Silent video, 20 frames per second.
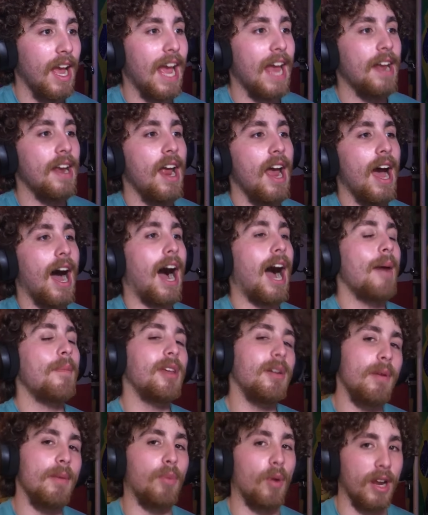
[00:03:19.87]
And I'm
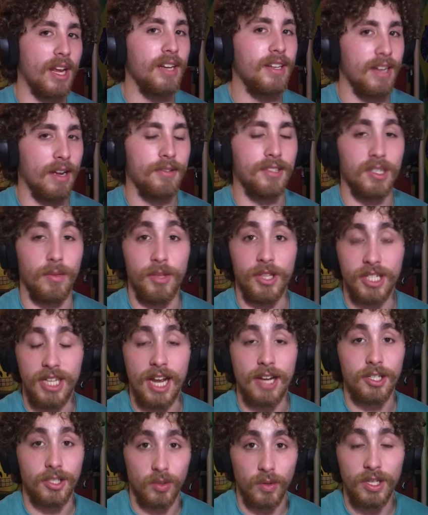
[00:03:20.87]
going to be breaking down some of the
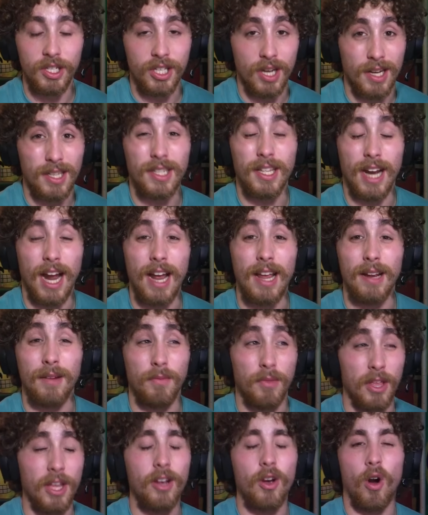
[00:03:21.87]
text screenshots that I
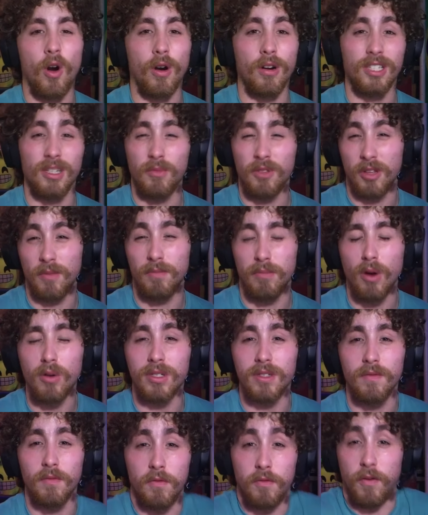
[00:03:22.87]
think are some of the
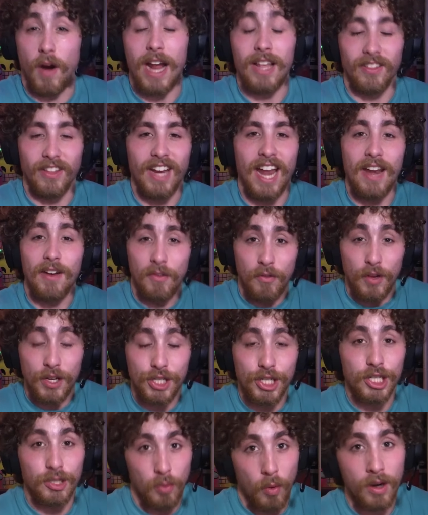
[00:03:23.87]
most violent and
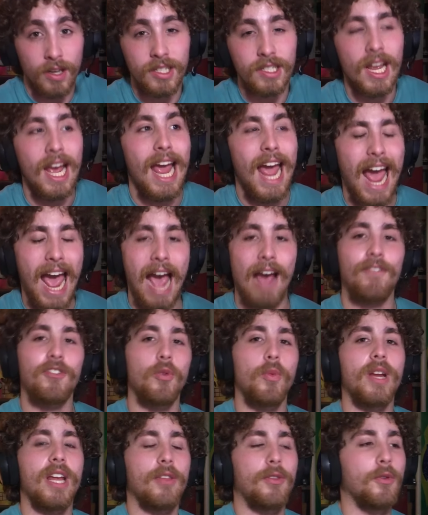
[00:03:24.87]
vicious ones
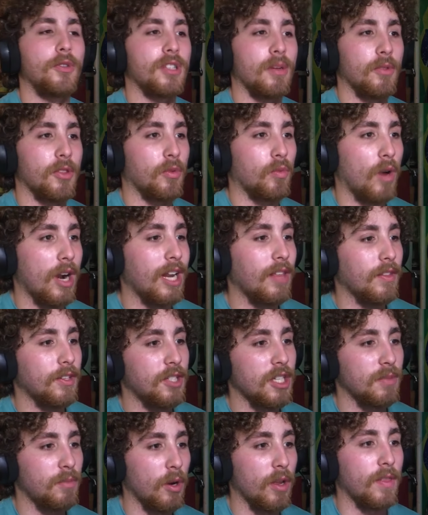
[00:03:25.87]
after we get through some of the writing that
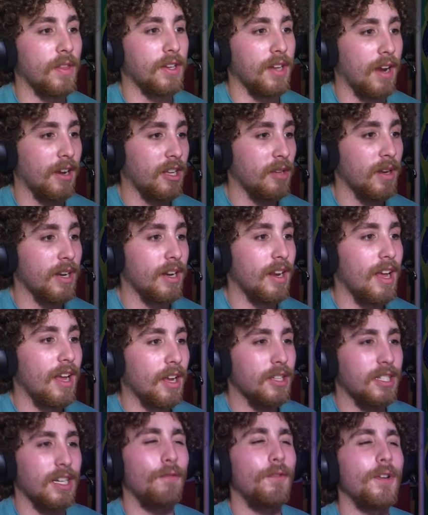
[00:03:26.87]
she's put in the document.
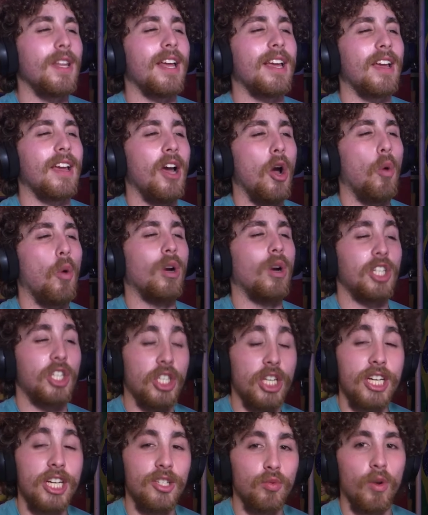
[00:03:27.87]
Because I feel like what
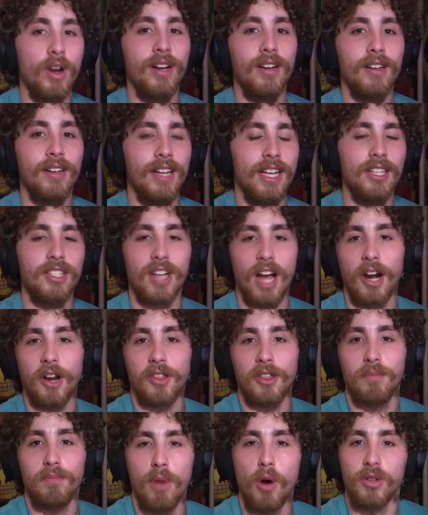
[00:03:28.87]
she's written is kind
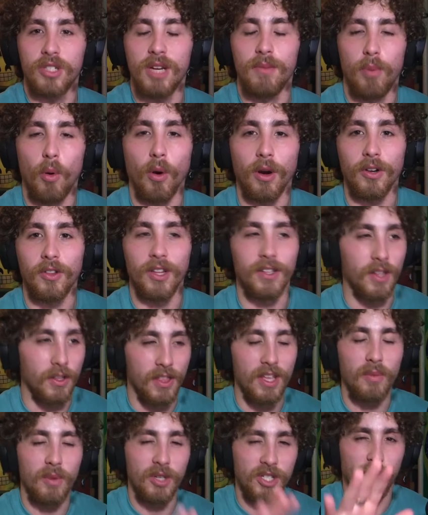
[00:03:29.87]
of the most important thing. The
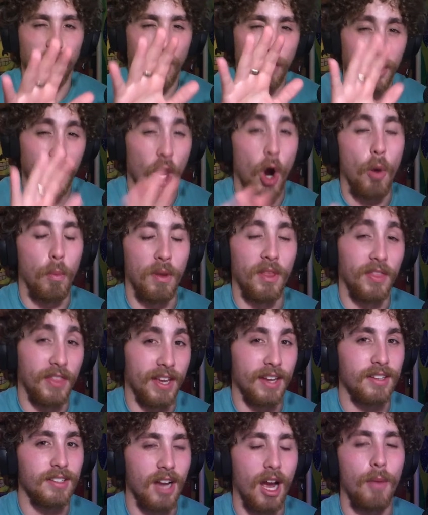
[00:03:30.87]
thing we should probably open
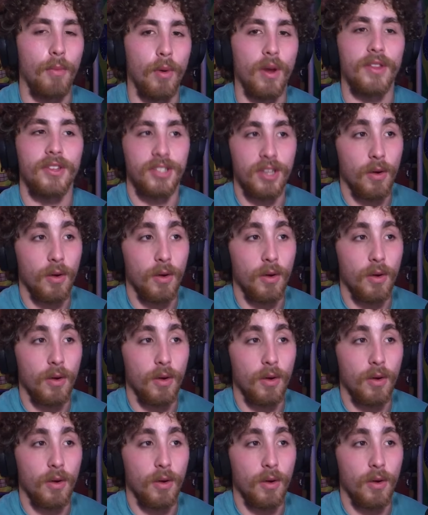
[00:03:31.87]
things up with.